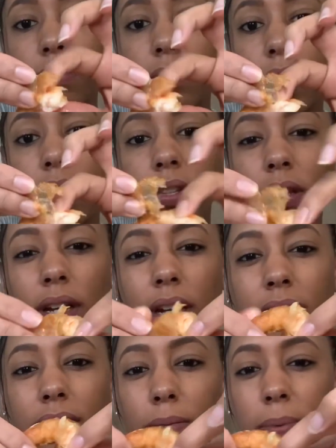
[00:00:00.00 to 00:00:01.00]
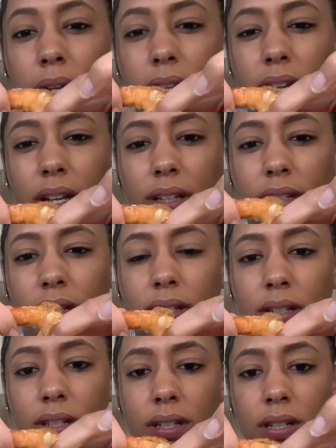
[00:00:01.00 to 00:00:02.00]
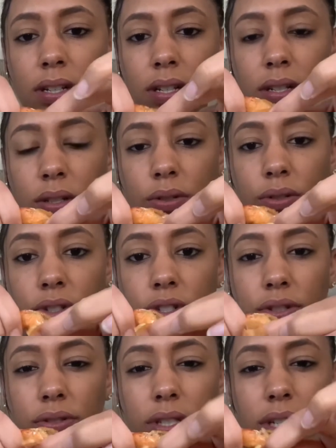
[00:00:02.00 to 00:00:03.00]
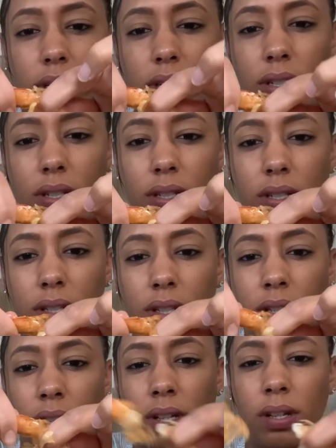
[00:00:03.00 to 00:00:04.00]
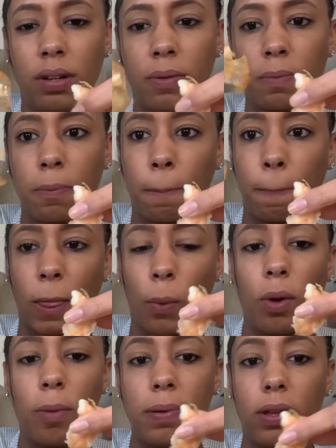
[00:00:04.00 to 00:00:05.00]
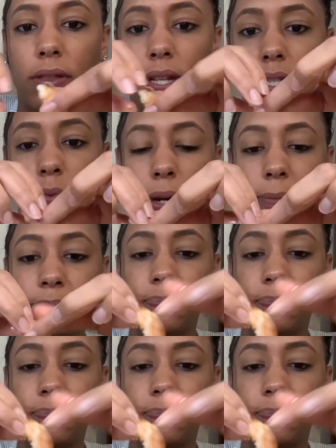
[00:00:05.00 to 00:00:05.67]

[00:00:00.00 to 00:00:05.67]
I don't think I need to peel it. Oh, they're juicy. We'll peel this one.